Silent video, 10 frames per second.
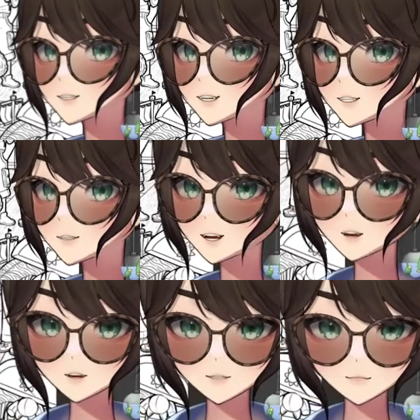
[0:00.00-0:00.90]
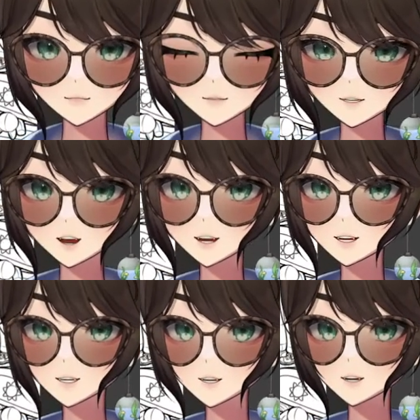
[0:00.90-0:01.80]
There's like water blotting
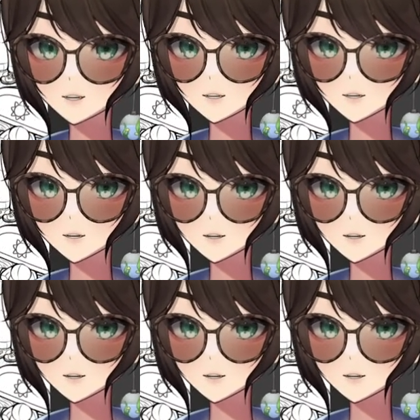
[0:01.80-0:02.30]
ink.